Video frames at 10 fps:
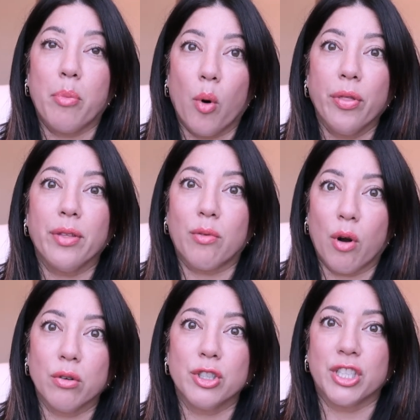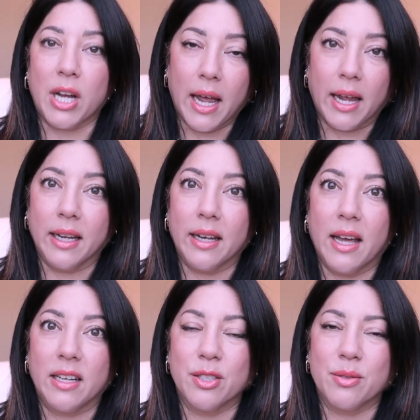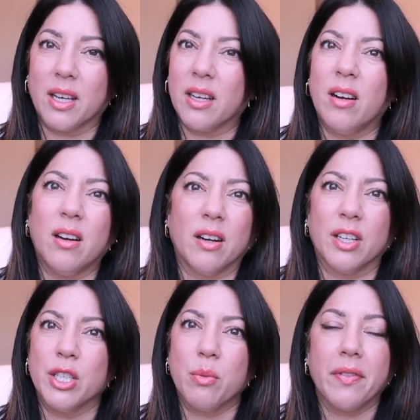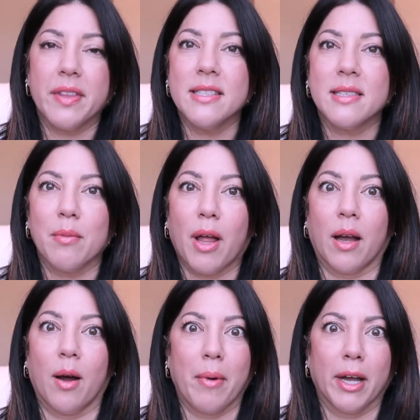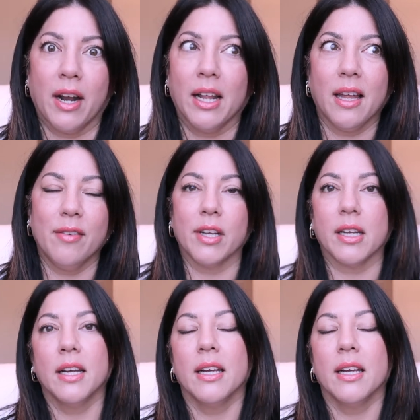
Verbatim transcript: bought the wrong shade and she was like, oh, do you want this? And I'm like, oh my god, I love it.